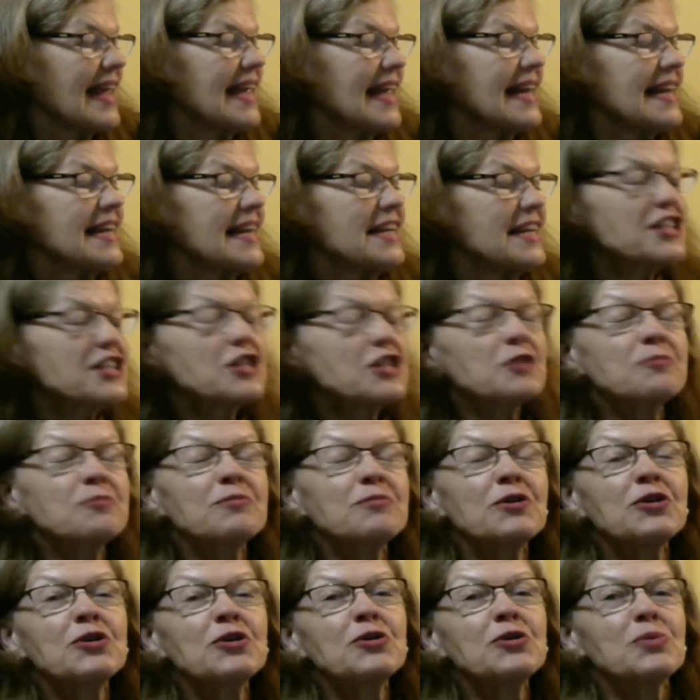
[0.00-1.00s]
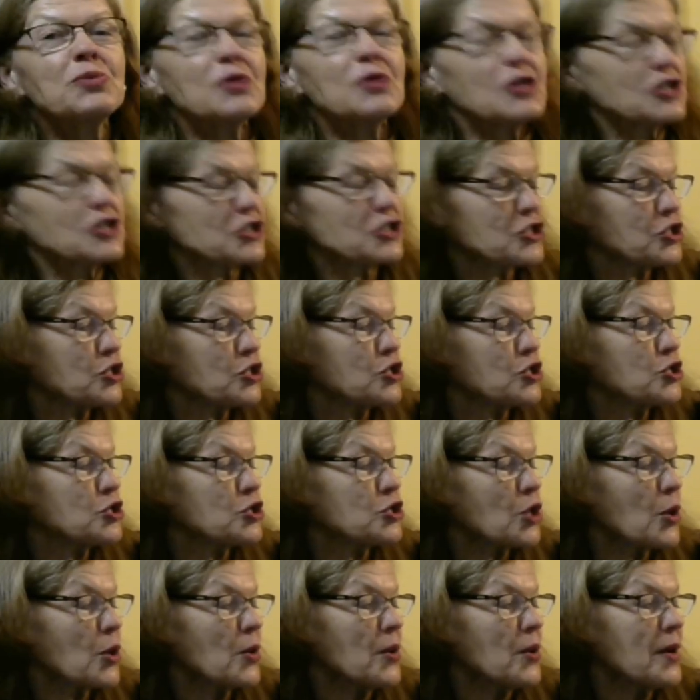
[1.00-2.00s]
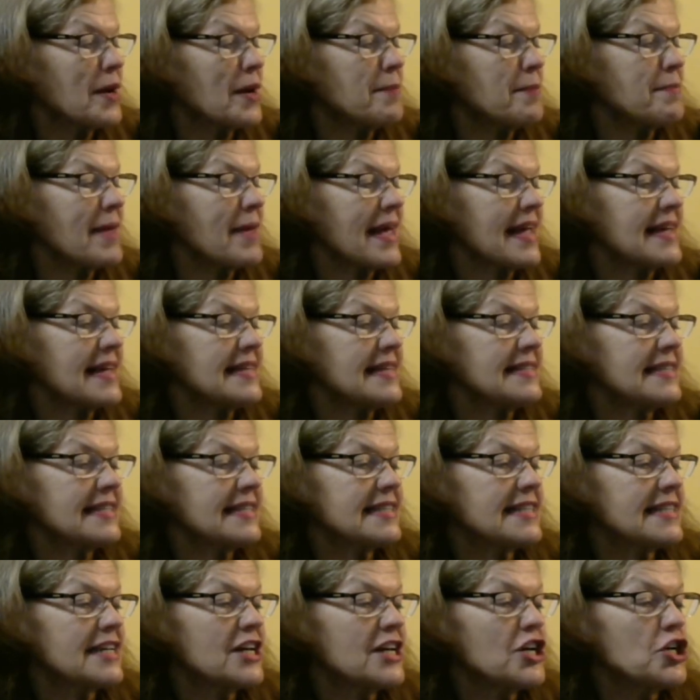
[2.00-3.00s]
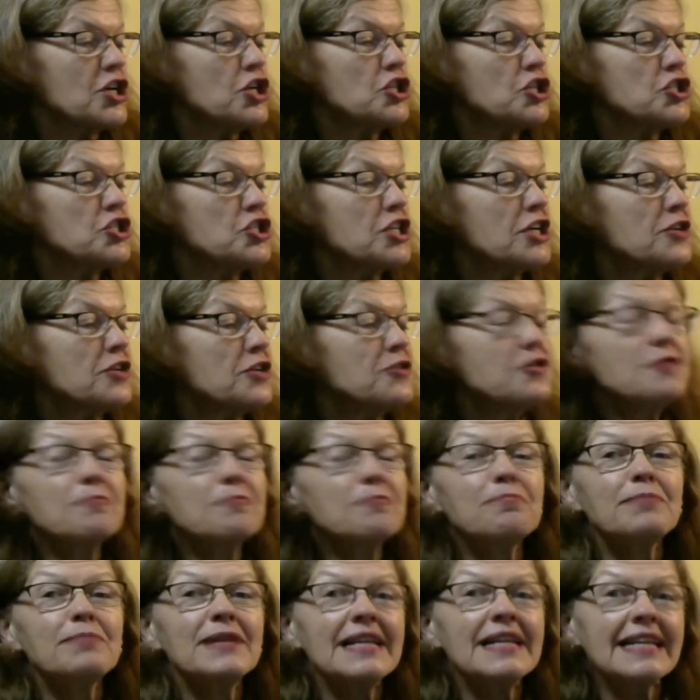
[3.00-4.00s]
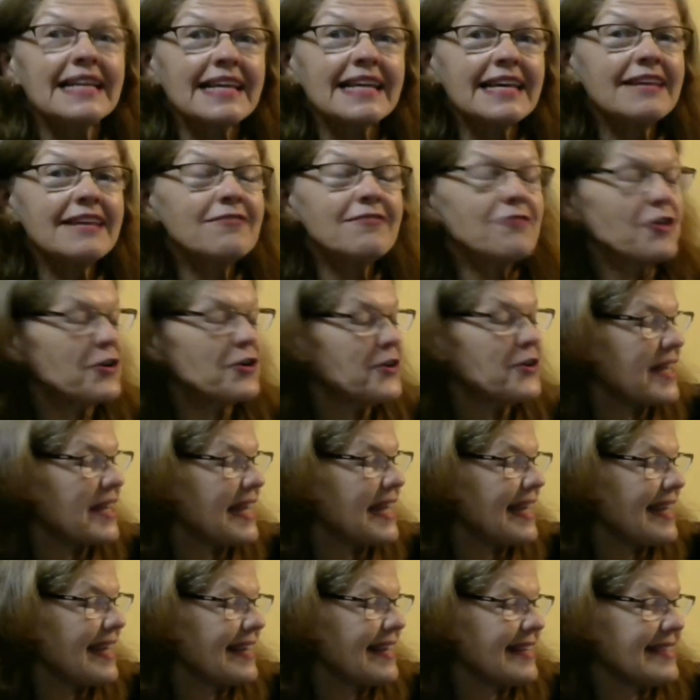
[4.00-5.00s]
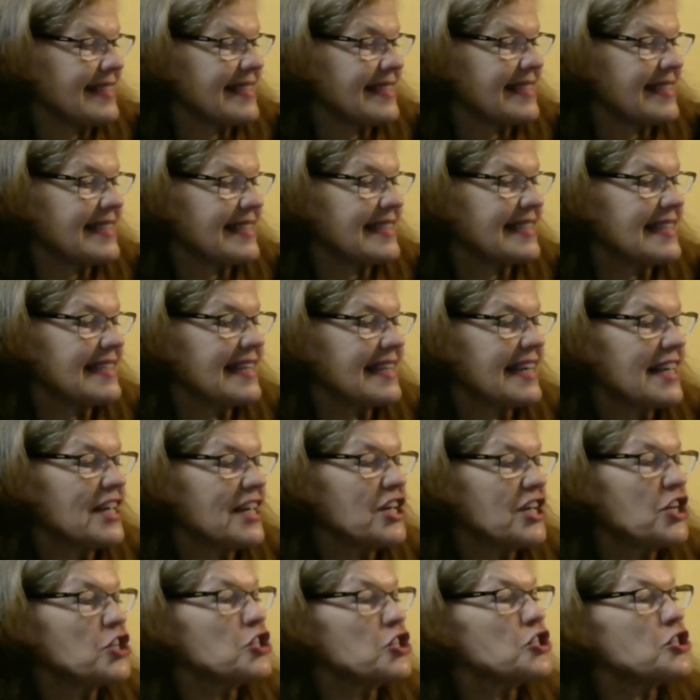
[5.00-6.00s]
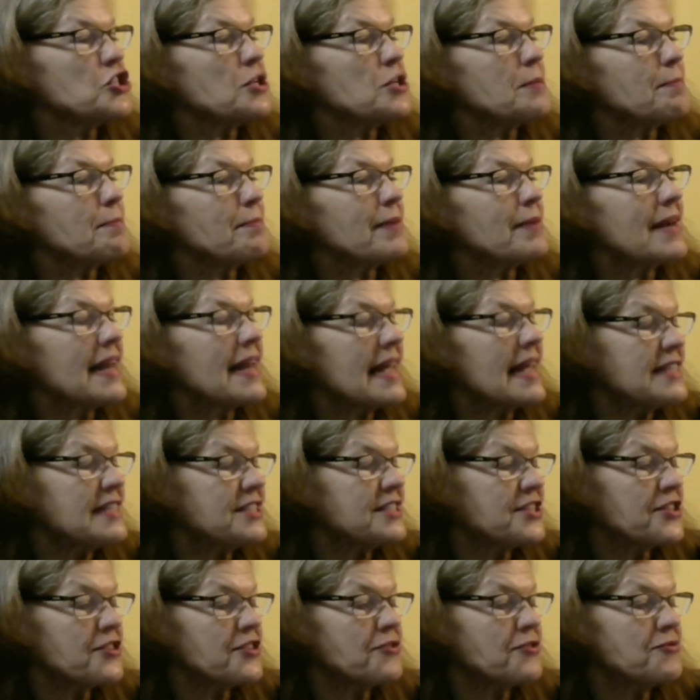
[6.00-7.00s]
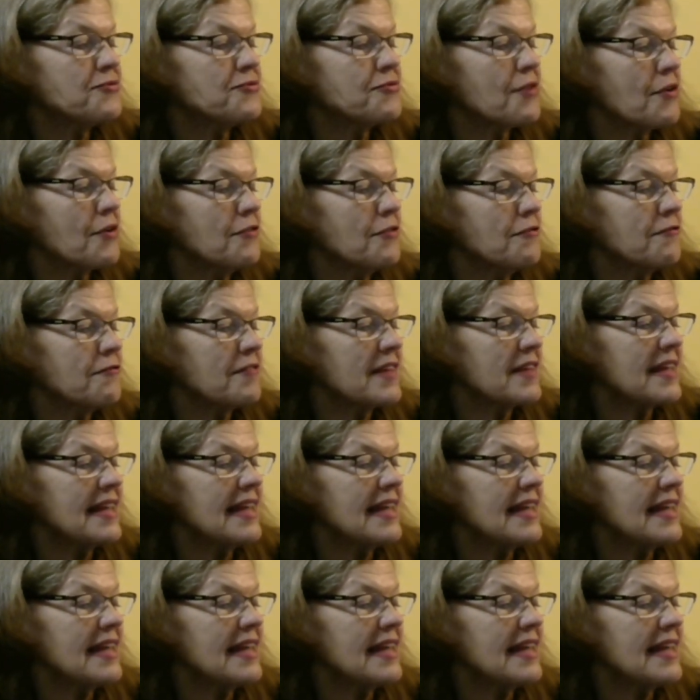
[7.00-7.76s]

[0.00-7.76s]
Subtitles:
Little Blue was so amazed she couldn't believe her ears. she placed the trophy